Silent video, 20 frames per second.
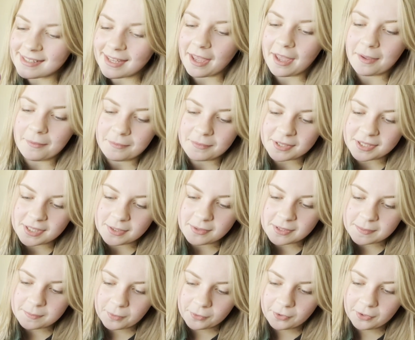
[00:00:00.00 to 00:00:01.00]
Um, she
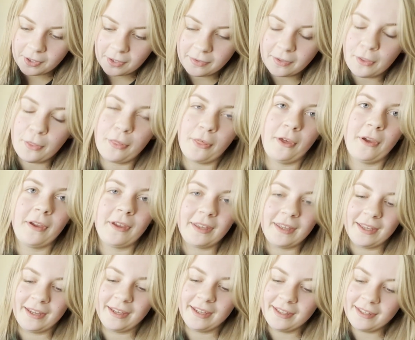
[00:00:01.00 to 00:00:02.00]
was born on the
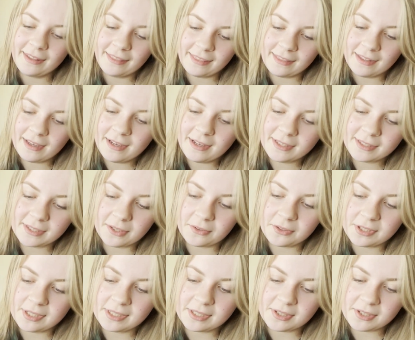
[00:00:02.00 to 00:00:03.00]
30th, so
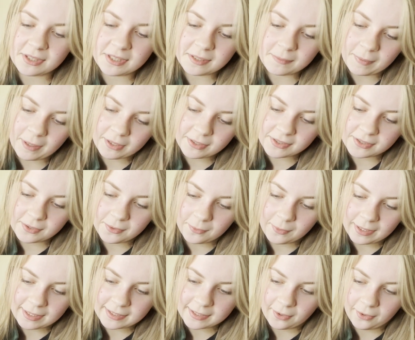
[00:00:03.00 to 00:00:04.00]
she's just about two
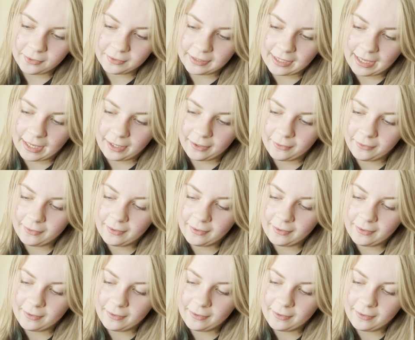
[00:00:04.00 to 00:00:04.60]
weeks old now.